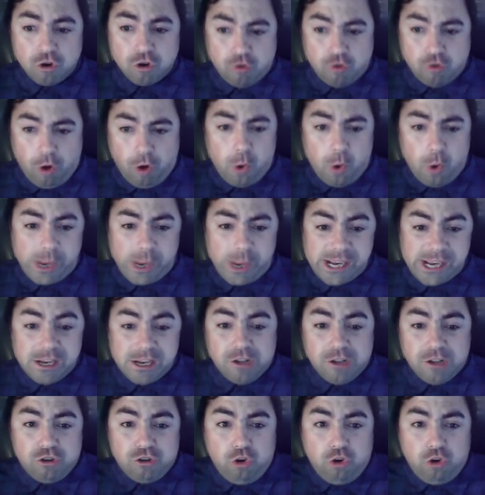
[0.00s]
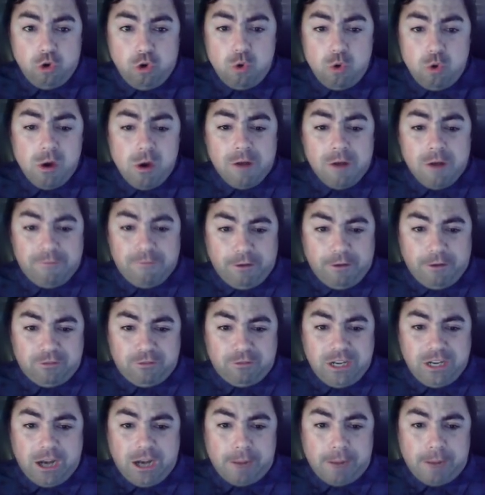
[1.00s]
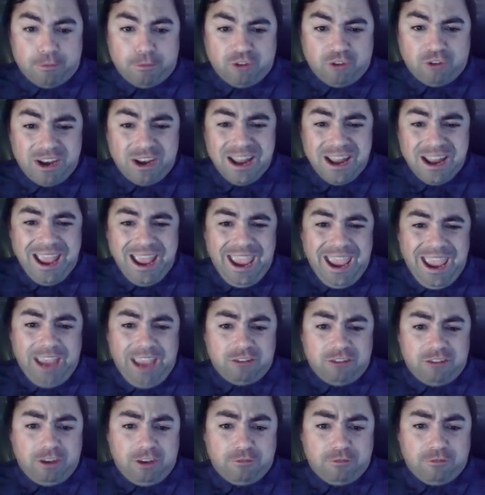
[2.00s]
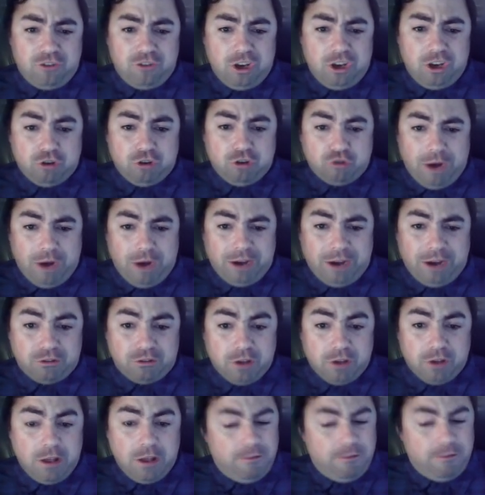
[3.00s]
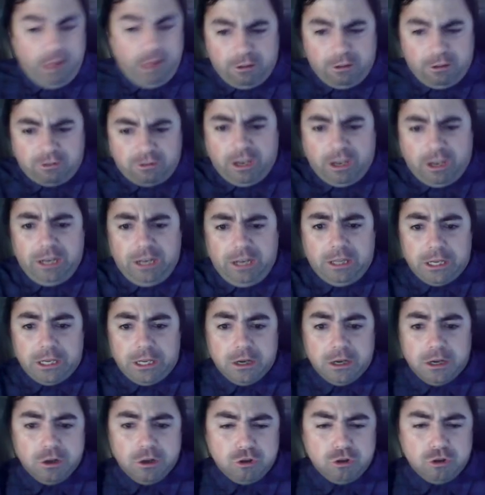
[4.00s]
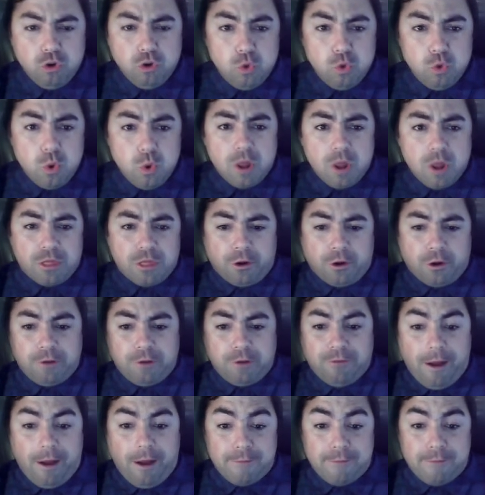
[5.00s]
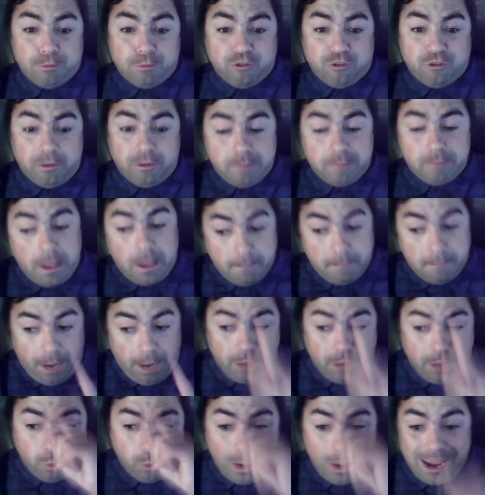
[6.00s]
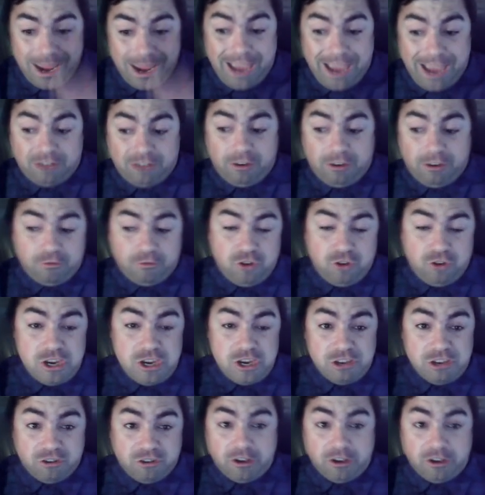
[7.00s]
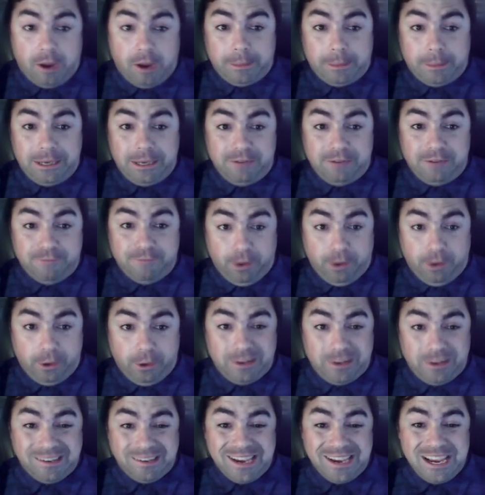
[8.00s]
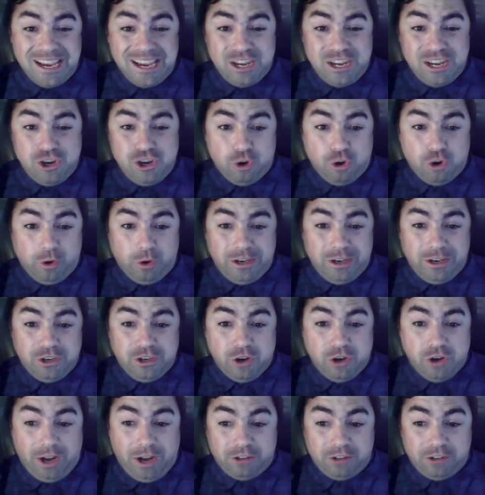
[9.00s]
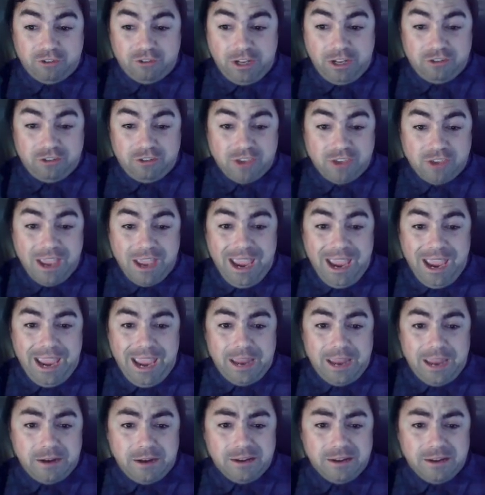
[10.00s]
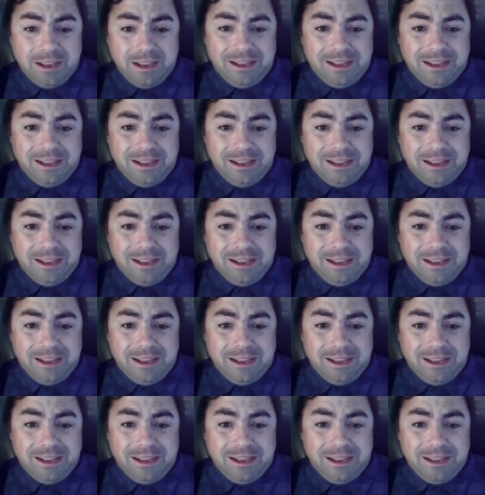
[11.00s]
growing to fifty-nine percent. X F G Stratus fell slightly to thirty-five percent. By the way, X F G is the dominating variant here in the United States. And N